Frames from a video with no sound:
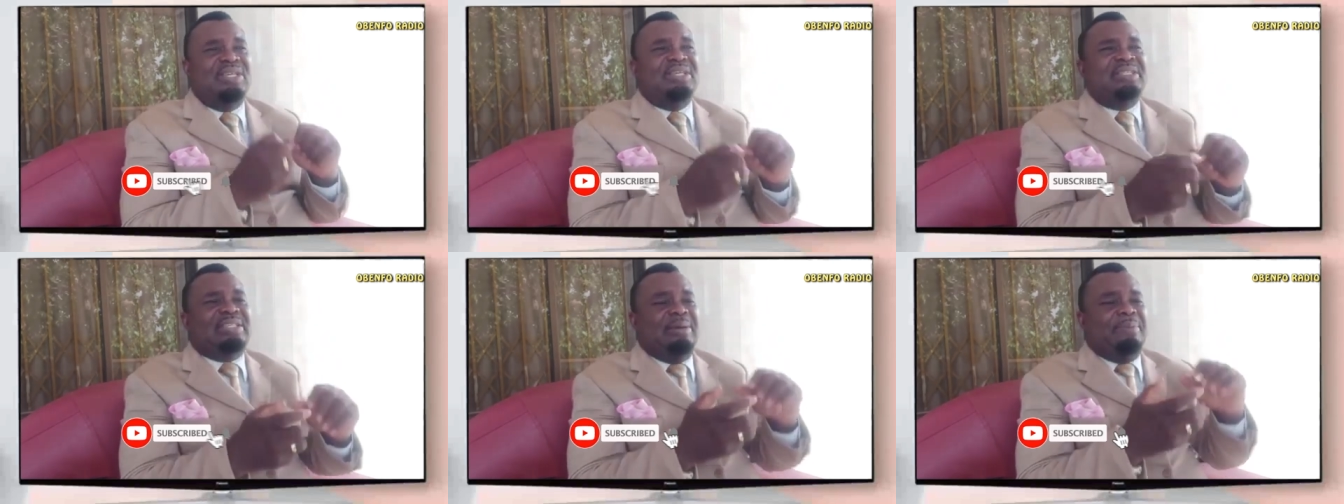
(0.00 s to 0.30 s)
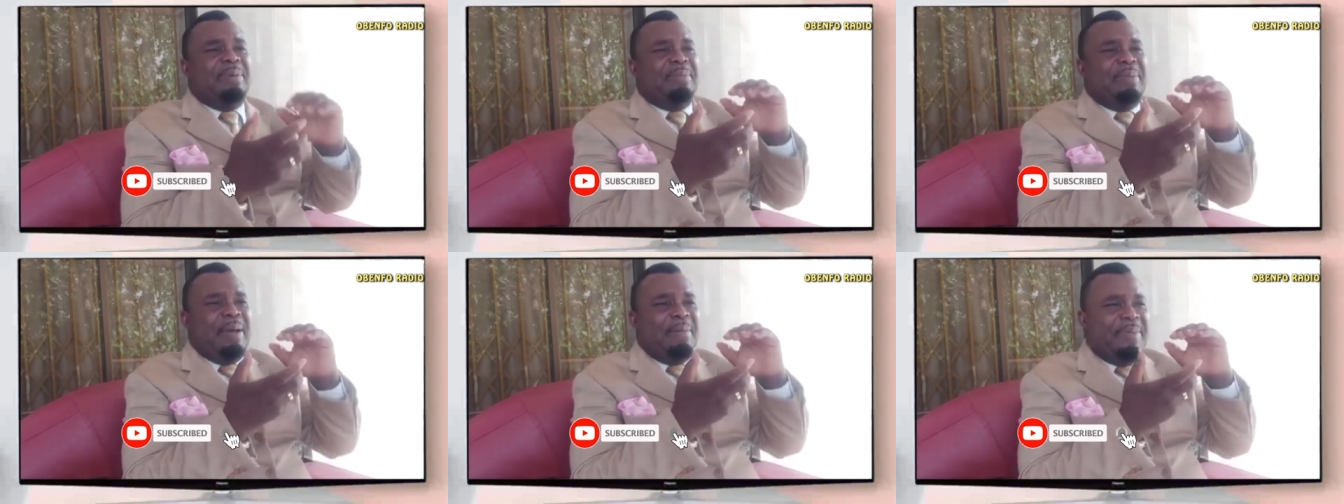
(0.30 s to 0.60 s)

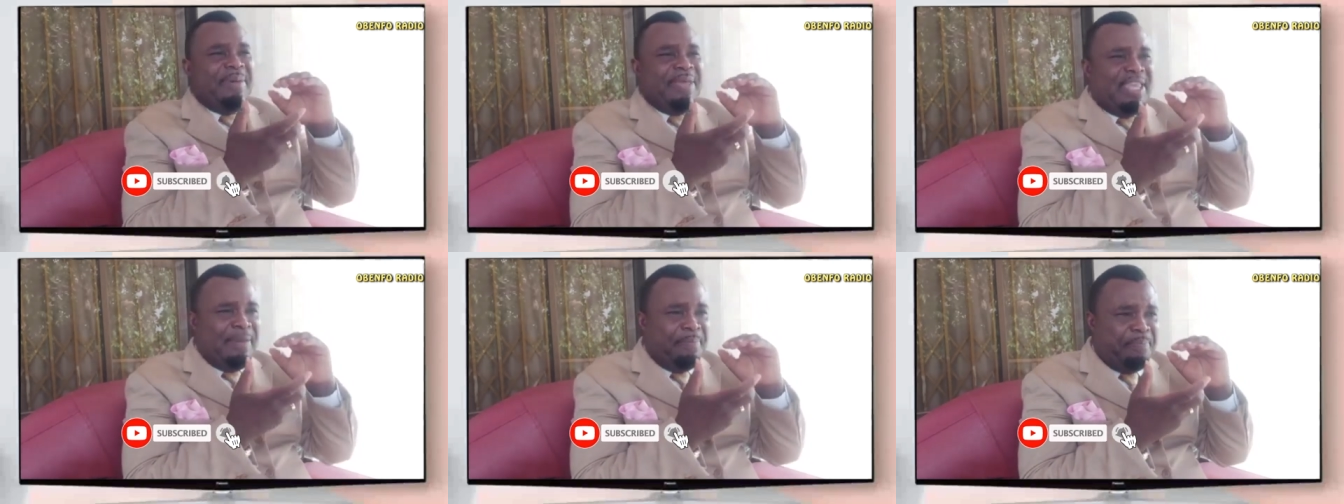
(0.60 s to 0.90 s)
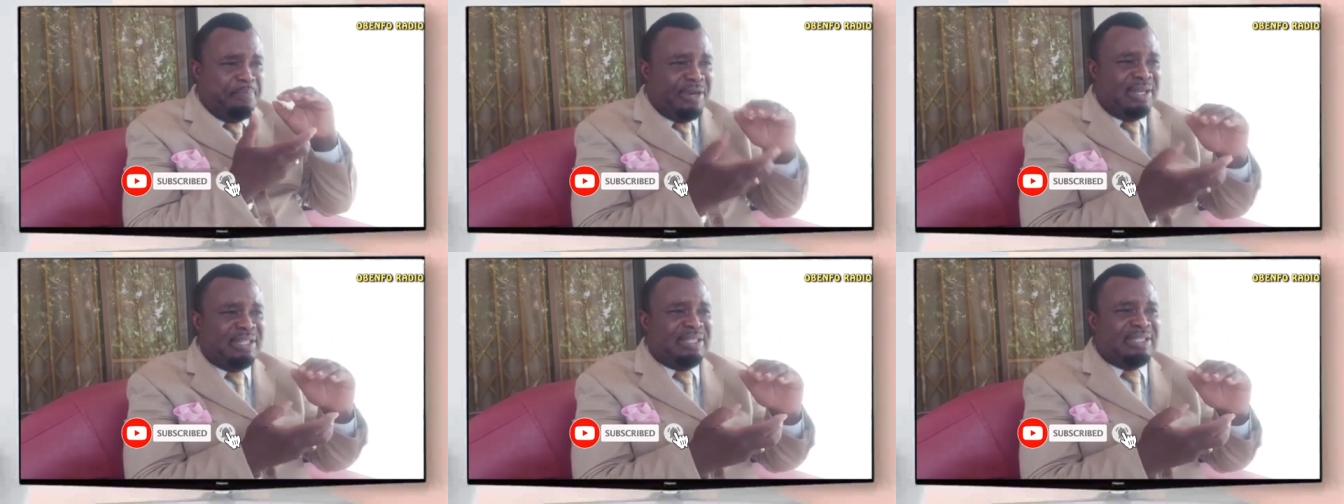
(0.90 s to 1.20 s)
Some about ye
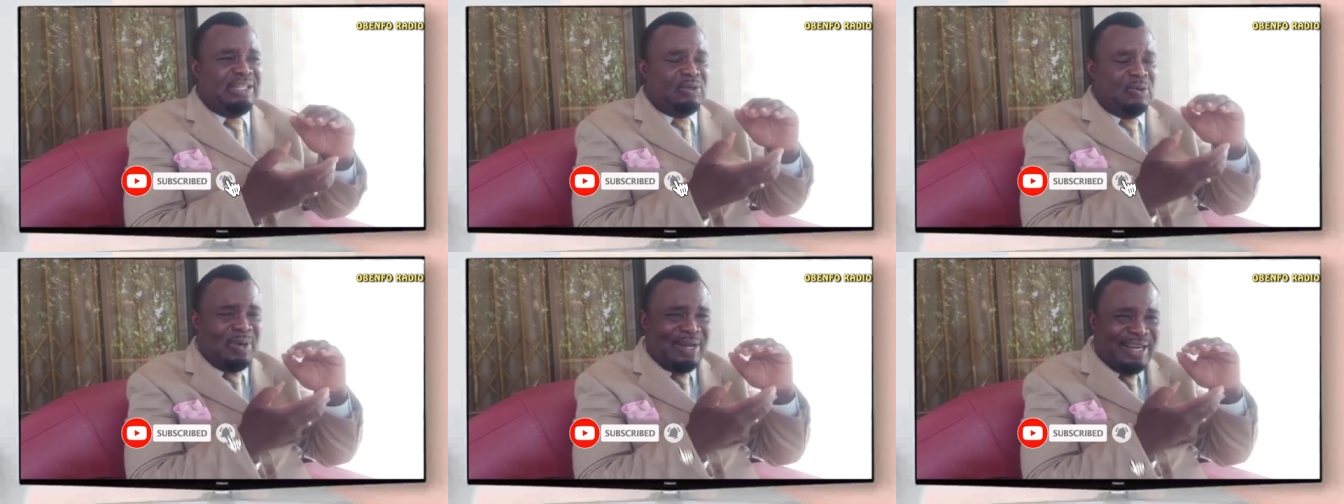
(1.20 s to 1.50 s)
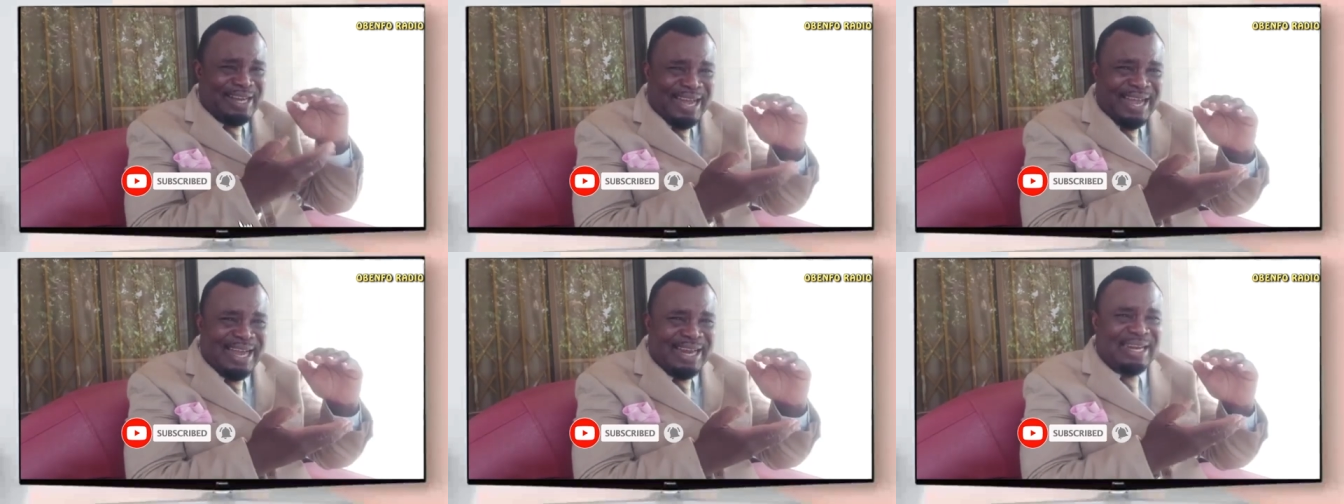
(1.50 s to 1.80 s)
president
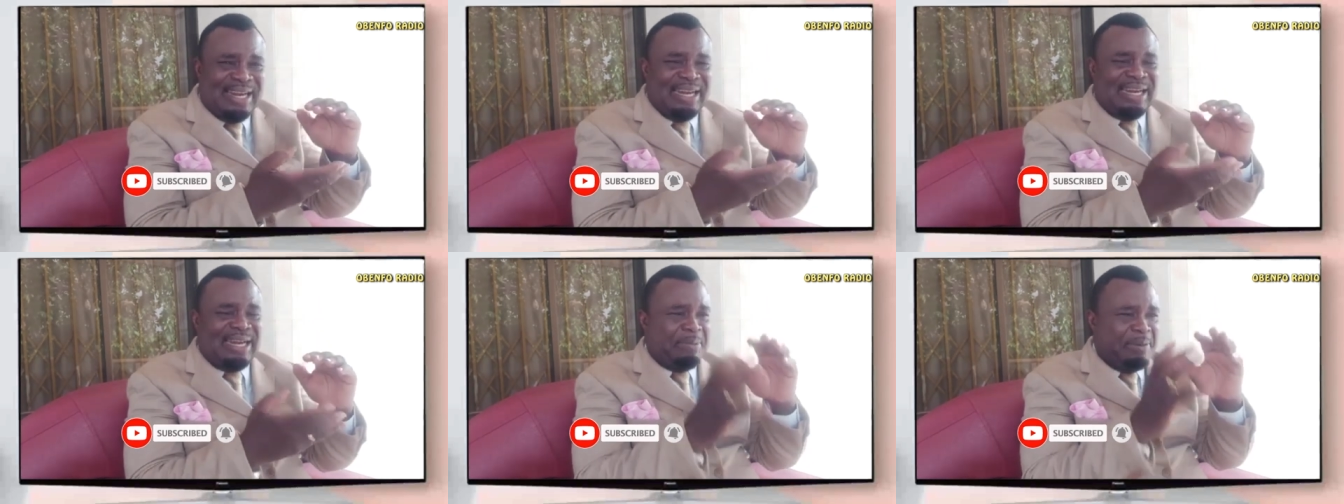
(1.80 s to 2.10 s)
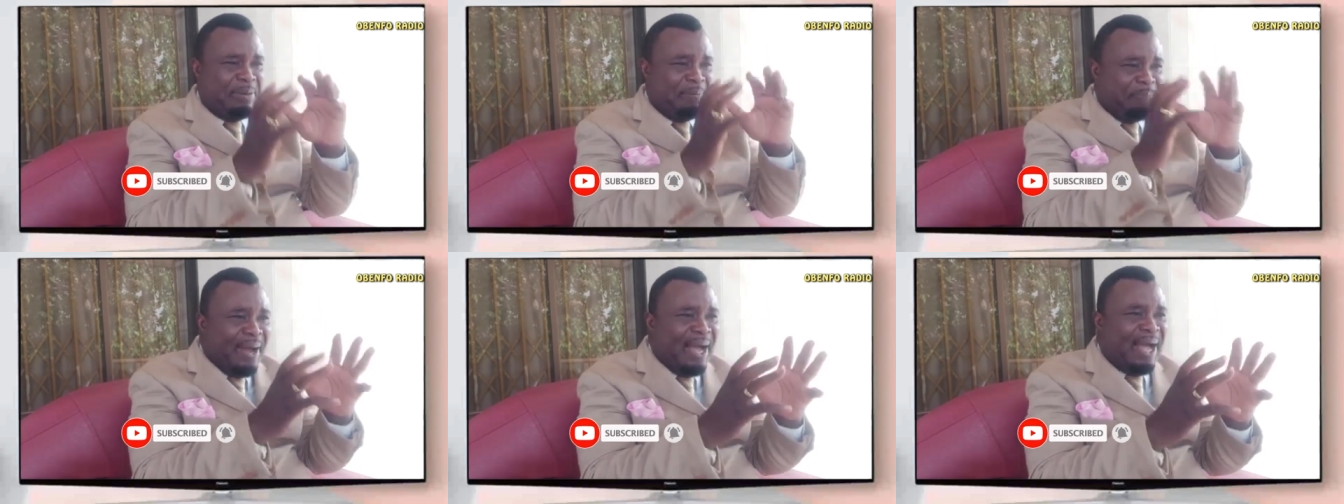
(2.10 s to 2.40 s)
on Ghana and
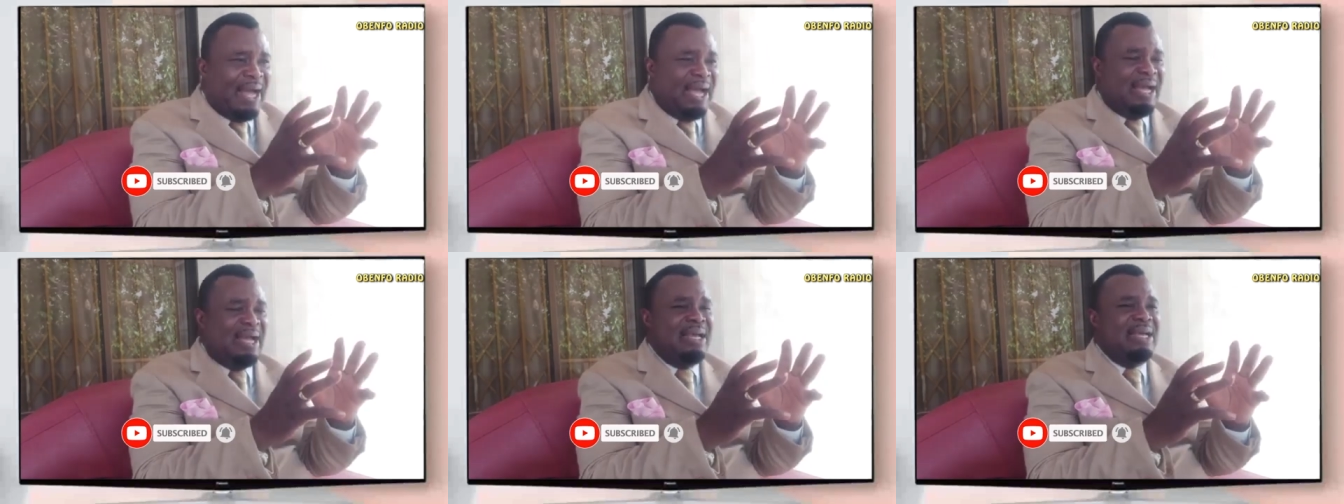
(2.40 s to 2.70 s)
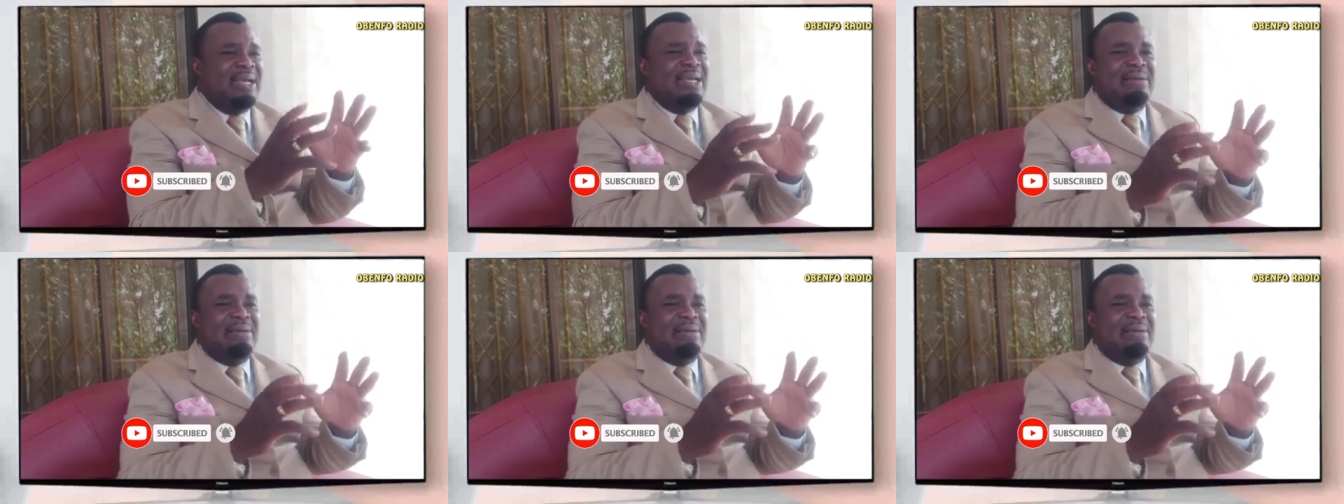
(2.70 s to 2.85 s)
me ba,